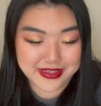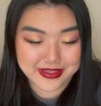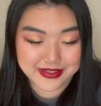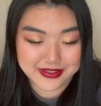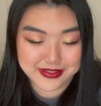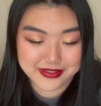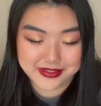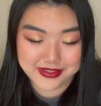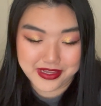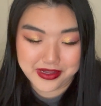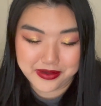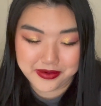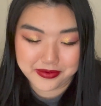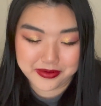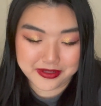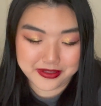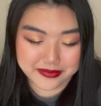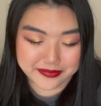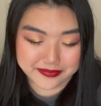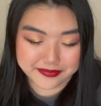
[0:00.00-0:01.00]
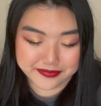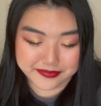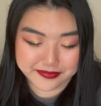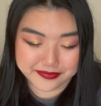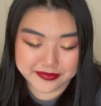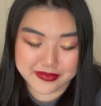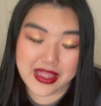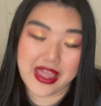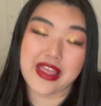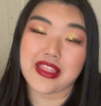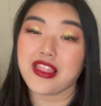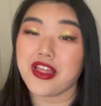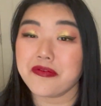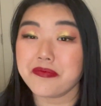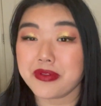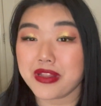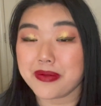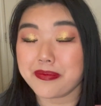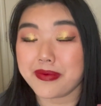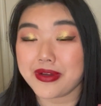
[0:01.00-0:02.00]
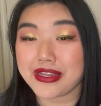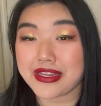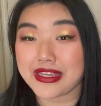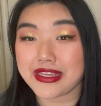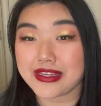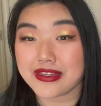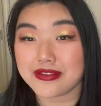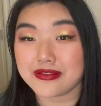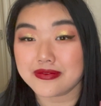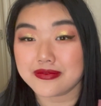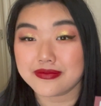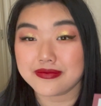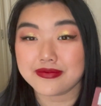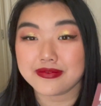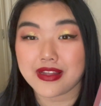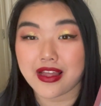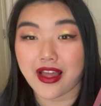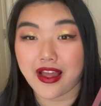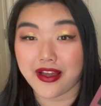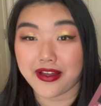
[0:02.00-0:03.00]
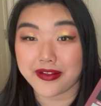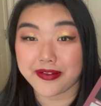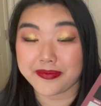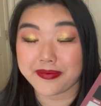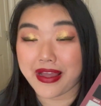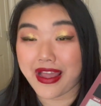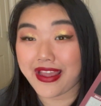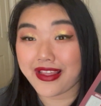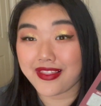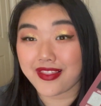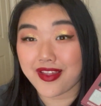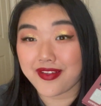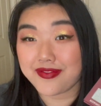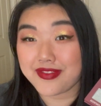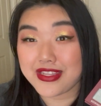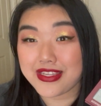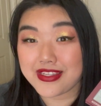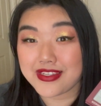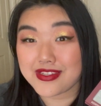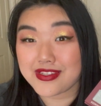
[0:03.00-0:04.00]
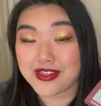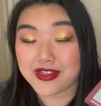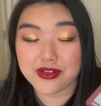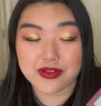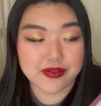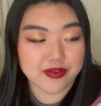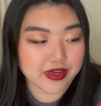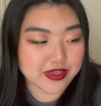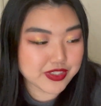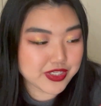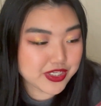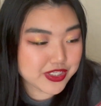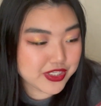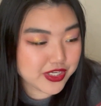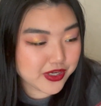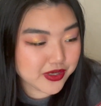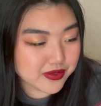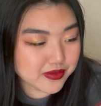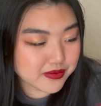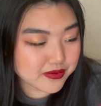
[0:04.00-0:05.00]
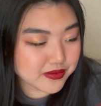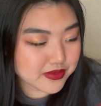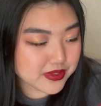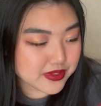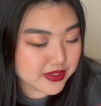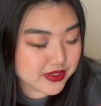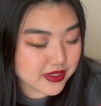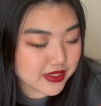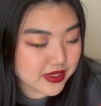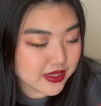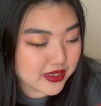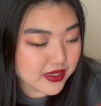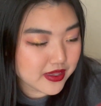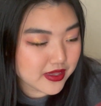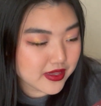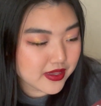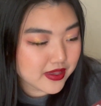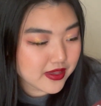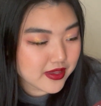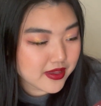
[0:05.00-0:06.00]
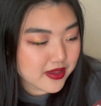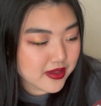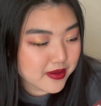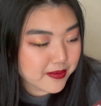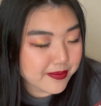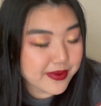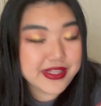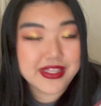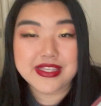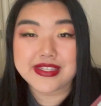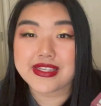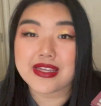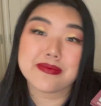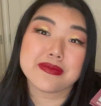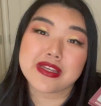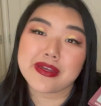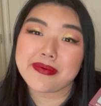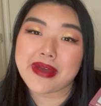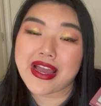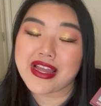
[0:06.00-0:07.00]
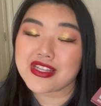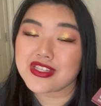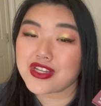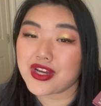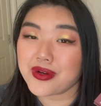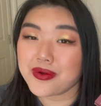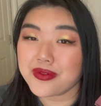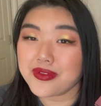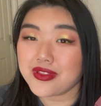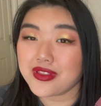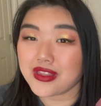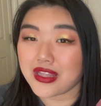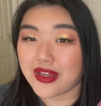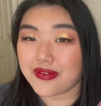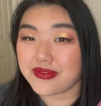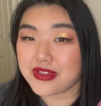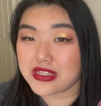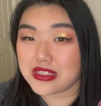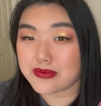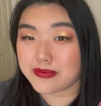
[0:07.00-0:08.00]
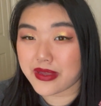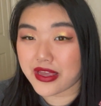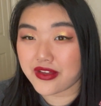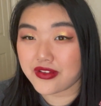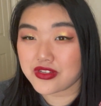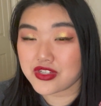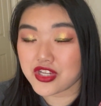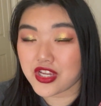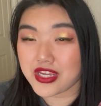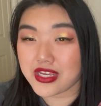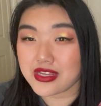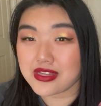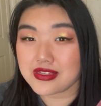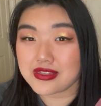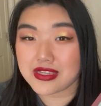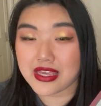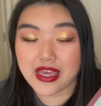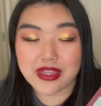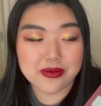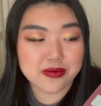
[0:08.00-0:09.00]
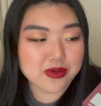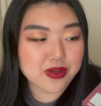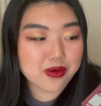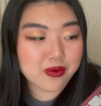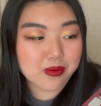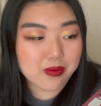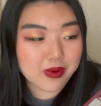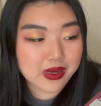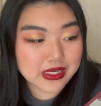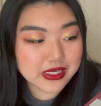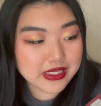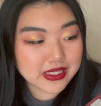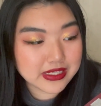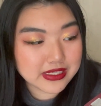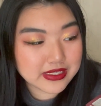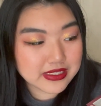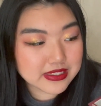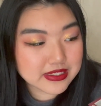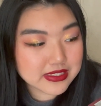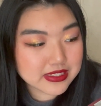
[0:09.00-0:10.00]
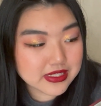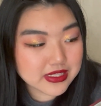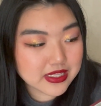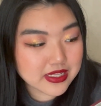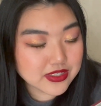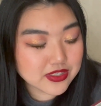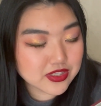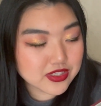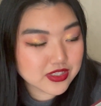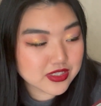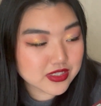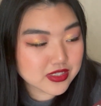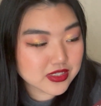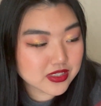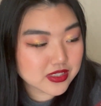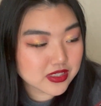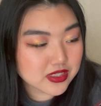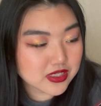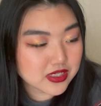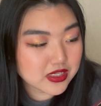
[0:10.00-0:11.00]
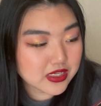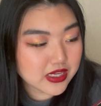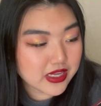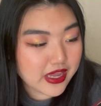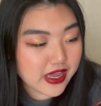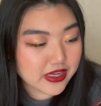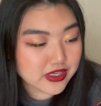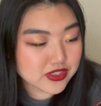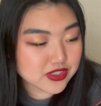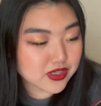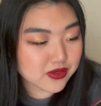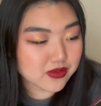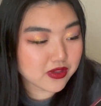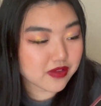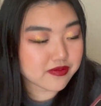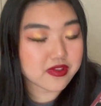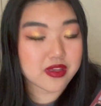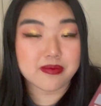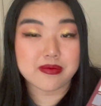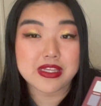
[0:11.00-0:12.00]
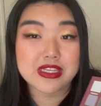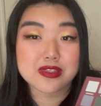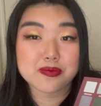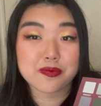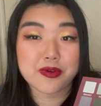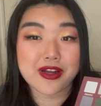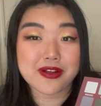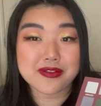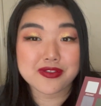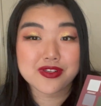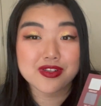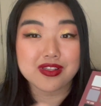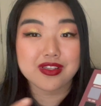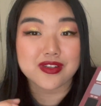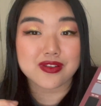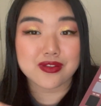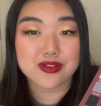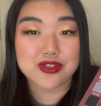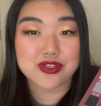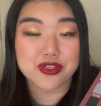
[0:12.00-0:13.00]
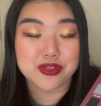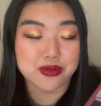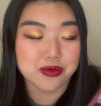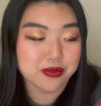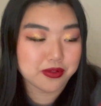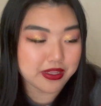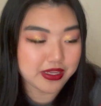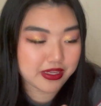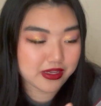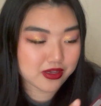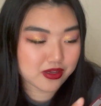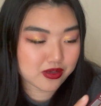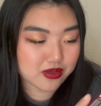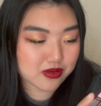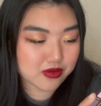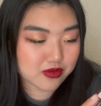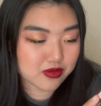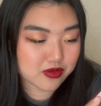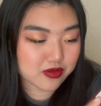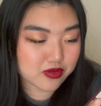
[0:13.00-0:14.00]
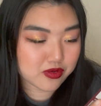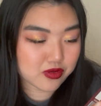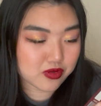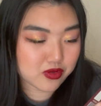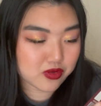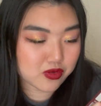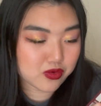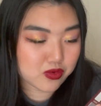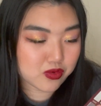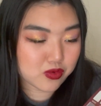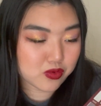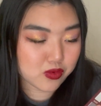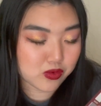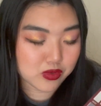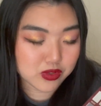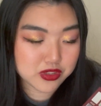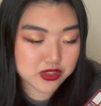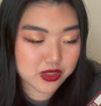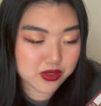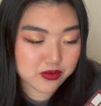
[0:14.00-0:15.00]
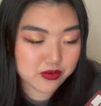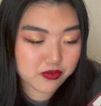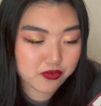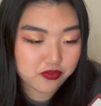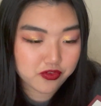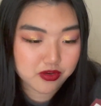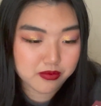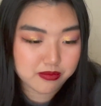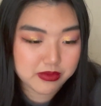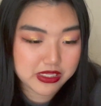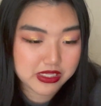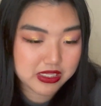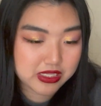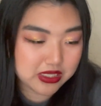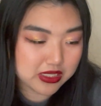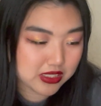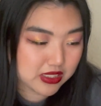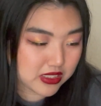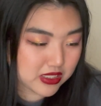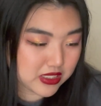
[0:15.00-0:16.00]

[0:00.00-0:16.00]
So, I love Blend Bunny. I love these grungy tones. But at the same time, I don't love these matte shades. I don't know what it is. I just don't love them. These browns are a little too, like, cool tone for me.